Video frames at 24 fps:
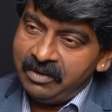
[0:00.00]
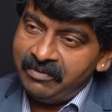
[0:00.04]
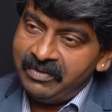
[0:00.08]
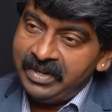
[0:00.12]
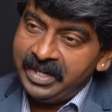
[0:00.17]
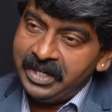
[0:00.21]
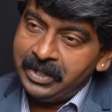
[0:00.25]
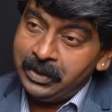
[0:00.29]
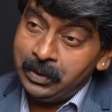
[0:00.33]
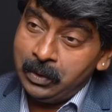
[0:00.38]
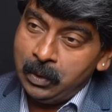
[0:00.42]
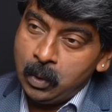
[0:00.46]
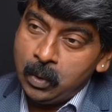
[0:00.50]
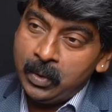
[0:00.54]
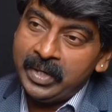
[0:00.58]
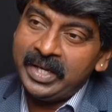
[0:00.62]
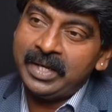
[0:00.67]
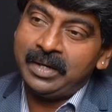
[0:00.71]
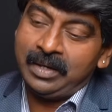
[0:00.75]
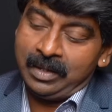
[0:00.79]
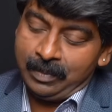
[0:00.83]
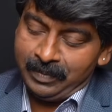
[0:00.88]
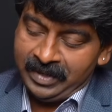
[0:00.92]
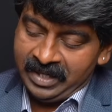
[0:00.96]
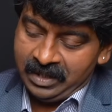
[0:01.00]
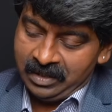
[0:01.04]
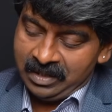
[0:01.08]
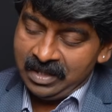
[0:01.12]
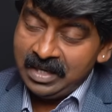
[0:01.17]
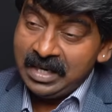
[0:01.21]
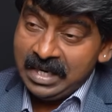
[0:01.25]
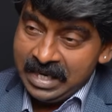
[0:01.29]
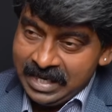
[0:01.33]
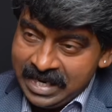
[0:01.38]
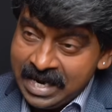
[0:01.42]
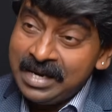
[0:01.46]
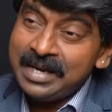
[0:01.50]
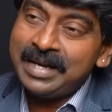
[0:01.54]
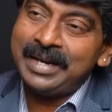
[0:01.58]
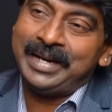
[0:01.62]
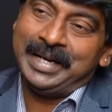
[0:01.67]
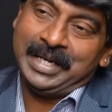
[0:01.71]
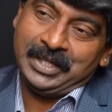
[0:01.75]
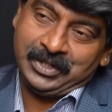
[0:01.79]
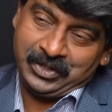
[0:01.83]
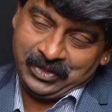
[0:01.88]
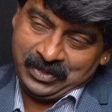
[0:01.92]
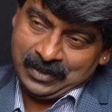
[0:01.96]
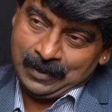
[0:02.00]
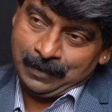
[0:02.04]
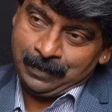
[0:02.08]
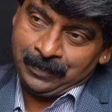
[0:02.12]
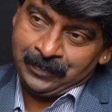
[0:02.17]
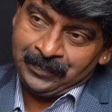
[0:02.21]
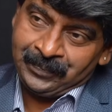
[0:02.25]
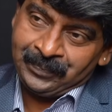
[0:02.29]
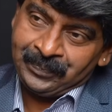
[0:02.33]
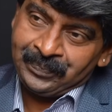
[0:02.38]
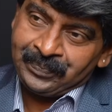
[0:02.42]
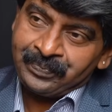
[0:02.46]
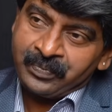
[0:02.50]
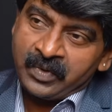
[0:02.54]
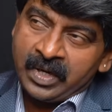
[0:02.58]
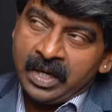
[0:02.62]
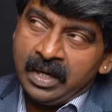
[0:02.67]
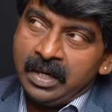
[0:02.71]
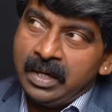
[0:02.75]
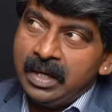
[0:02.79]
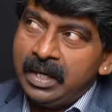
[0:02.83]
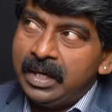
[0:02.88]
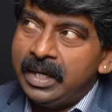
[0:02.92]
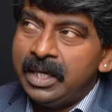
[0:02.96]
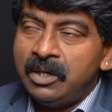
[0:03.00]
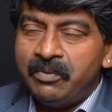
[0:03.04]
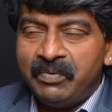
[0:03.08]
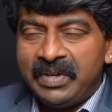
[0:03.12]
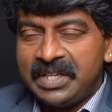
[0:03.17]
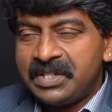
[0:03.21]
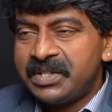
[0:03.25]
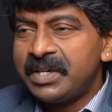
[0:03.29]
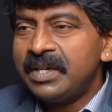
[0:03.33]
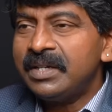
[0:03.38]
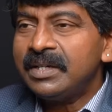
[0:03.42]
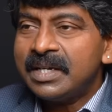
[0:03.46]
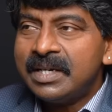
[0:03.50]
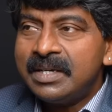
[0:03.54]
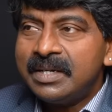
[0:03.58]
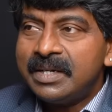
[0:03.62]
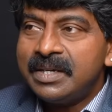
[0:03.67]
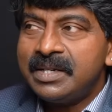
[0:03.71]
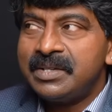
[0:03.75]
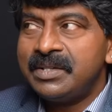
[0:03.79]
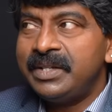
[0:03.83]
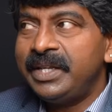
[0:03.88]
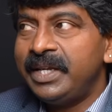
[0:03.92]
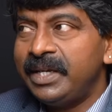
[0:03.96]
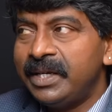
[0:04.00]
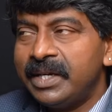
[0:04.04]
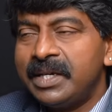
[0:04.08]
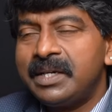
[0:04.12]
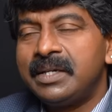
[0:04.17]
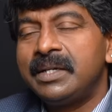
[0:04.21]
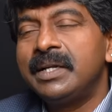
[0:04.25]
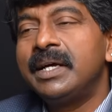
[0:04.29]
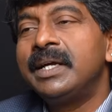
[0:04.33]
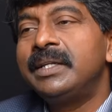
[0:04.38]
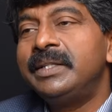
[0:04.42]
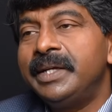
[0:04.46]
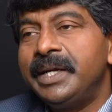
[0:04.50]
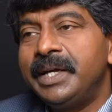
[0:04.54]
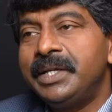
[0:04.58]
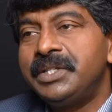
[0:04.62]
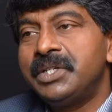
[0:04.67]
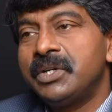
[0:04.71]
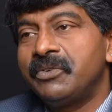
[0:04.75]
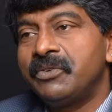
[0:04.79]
a very younger age. In Western countries, they get at the age